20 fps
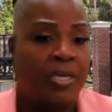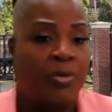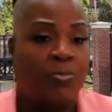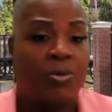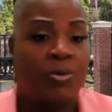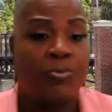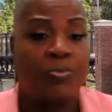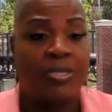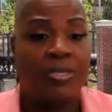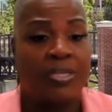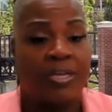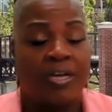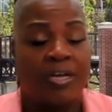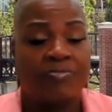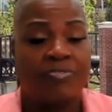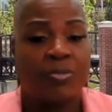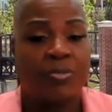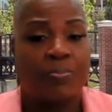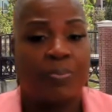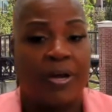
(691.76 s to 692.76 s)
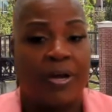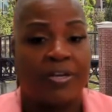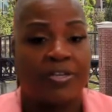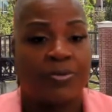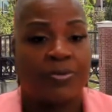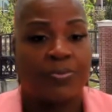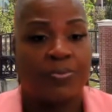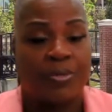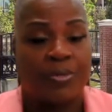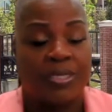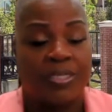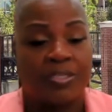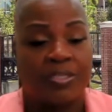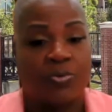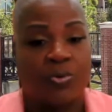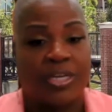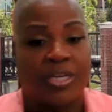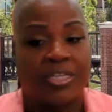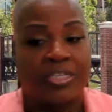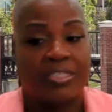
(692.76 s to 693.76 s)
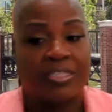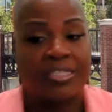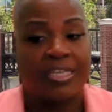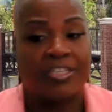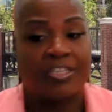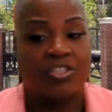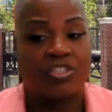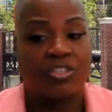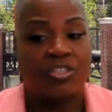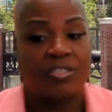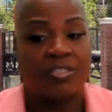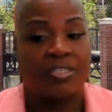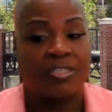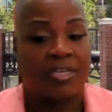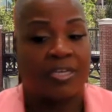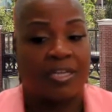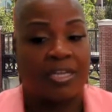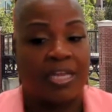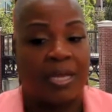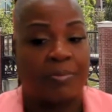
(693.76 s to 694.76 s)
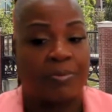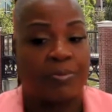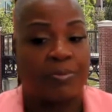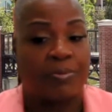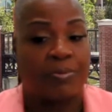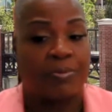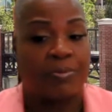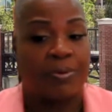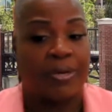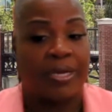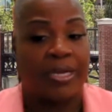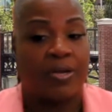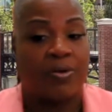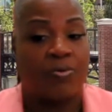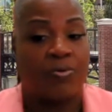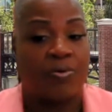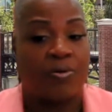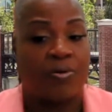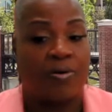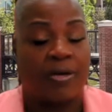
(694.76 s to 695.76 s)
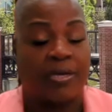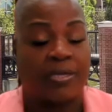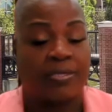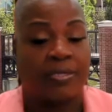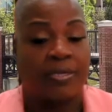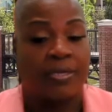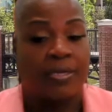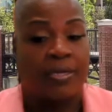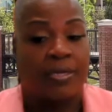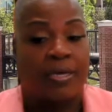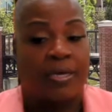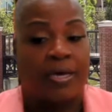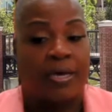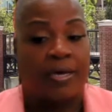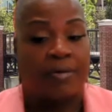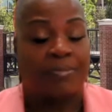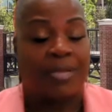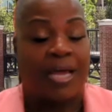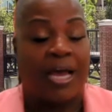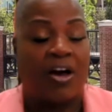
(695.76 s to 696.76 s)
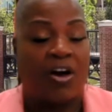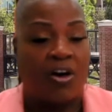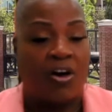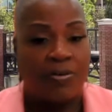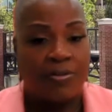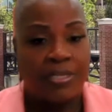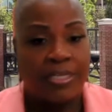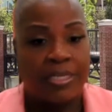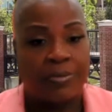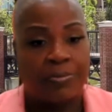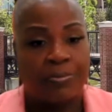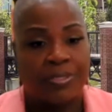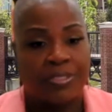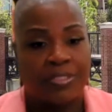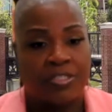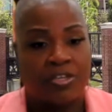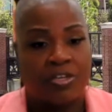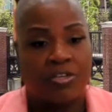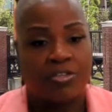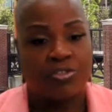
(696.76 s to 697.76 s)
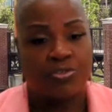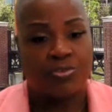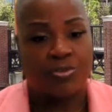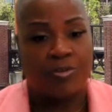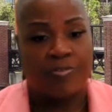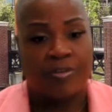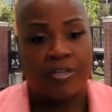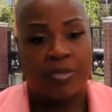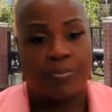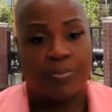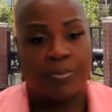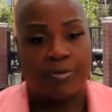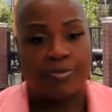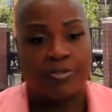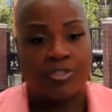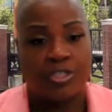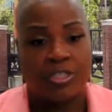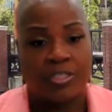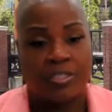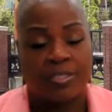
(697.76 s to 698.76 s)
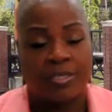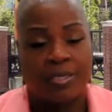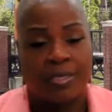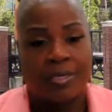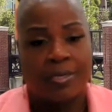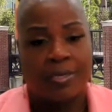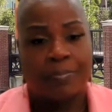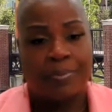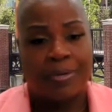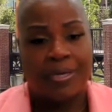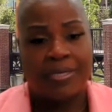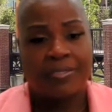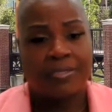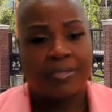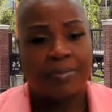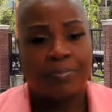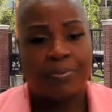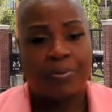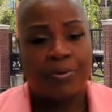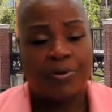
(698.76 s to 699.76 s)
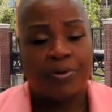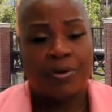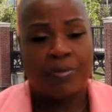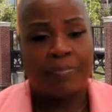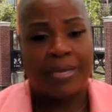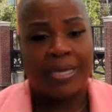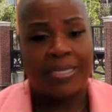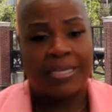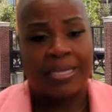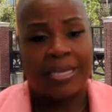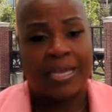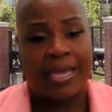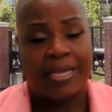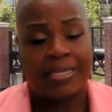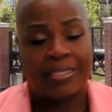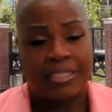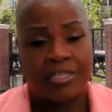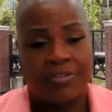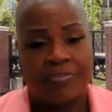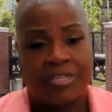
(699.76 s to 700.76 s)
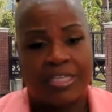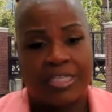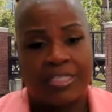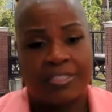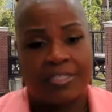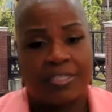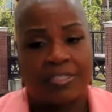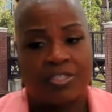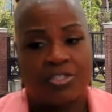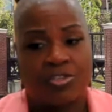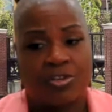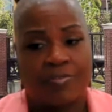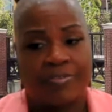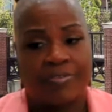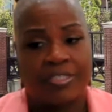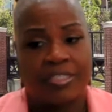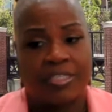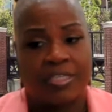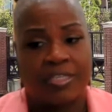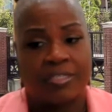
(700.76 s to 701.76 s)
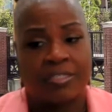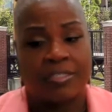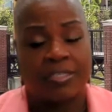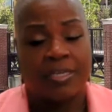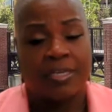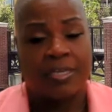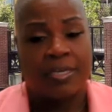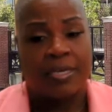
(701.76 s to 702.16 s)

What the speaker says: We would love to partner with organizations and collaborate on not only results-driven approaches, but programmatic activities and services